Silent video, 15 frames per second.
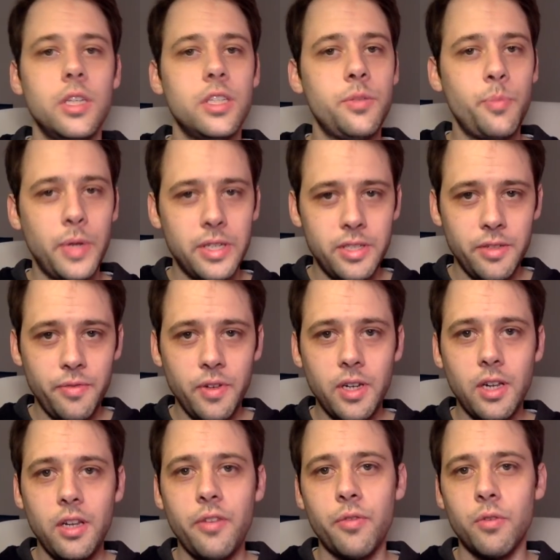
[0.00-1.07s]

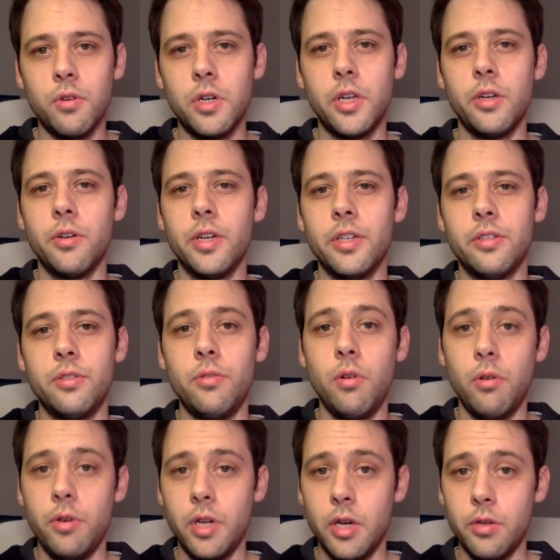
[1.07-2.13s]
specifically for iOS to
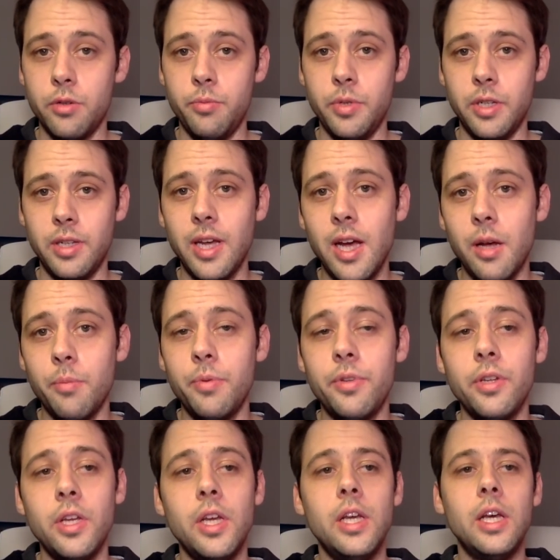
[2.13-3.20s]
learn how to build apps,